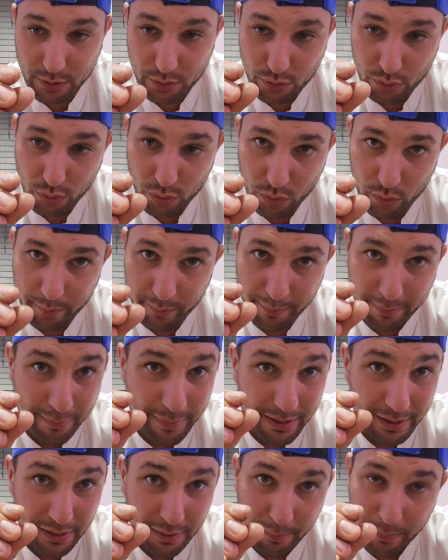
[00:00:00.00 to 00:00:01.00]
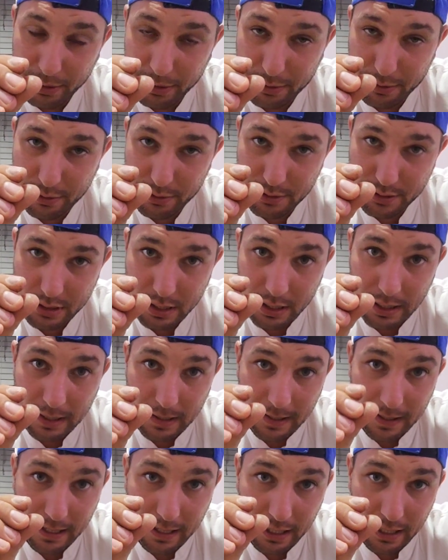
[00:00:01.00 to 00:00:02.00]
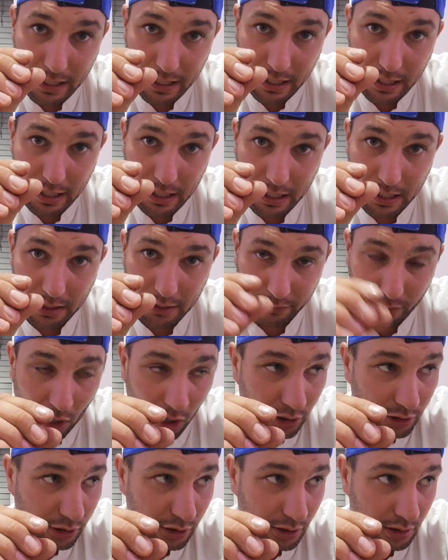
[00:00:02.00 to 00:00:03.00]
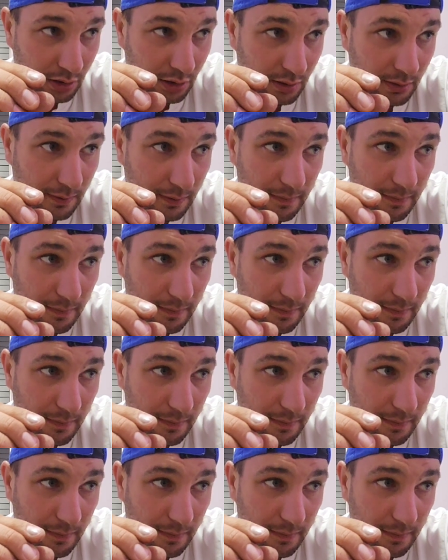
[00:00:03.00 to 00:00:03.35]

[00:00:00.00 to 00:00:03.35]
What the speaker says: 2 millimeters longer.